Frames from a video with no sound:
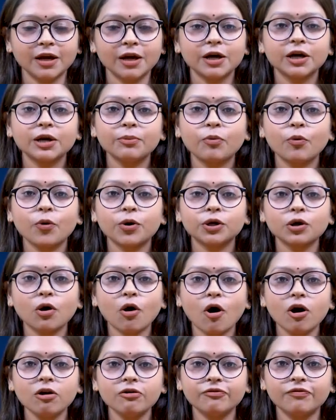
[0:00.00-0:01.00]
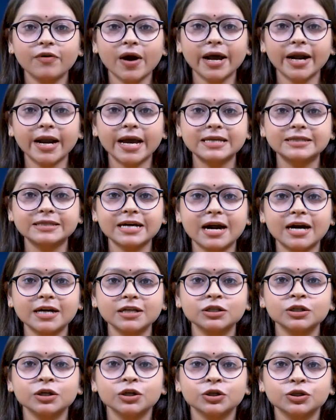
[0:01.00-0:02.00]
Report all fire
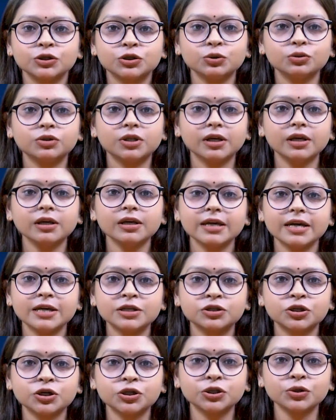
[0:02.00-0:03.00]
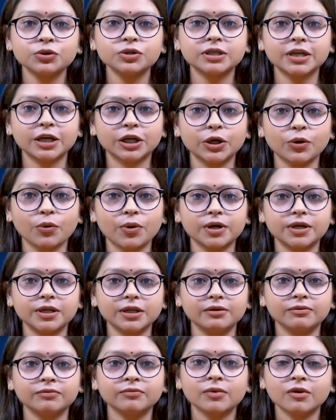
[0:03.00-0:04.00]
hazards to the Institute
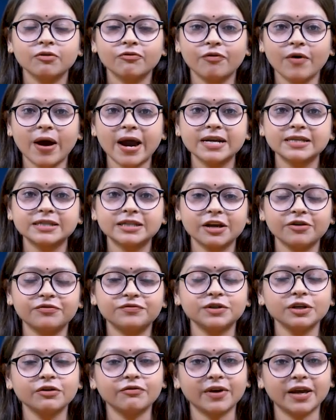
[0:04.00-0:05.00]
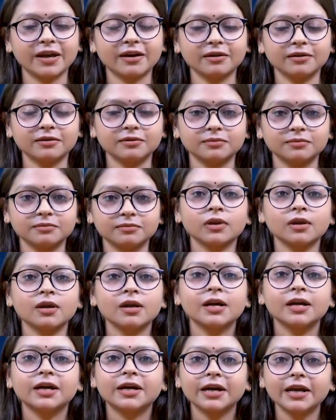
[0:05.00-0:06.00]
Security Fire Safety Wing.
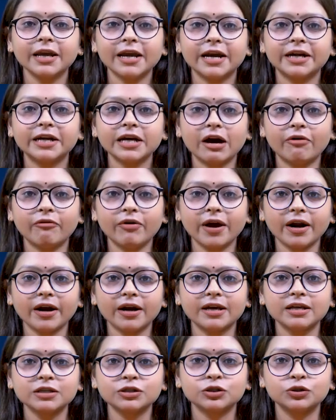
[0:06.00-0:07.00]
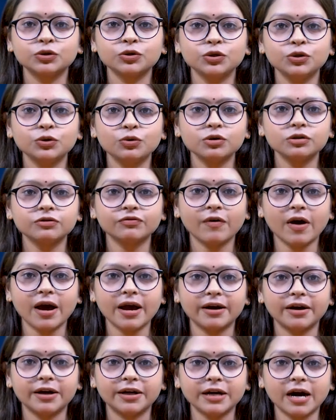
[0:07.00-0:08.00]
Create awareness to use
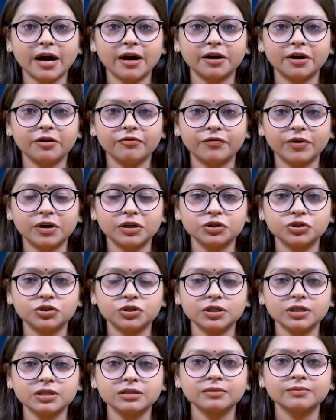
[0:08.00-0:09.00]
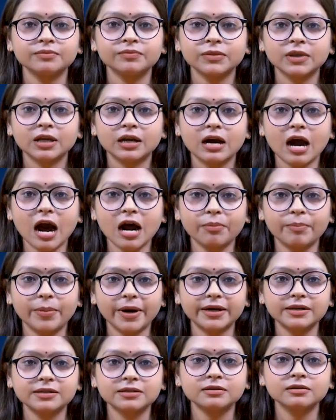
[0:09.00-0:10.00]
fire retardant furniture,
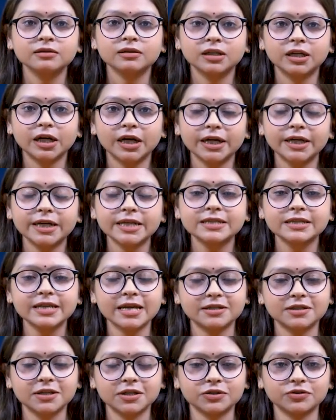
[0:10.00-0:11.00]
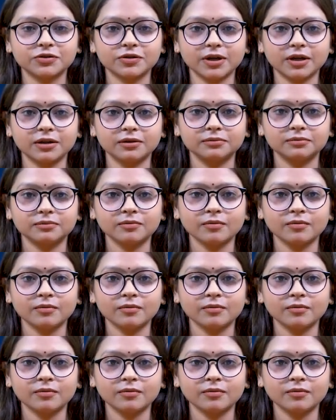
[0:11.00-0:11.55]
carpets, curtains, etc.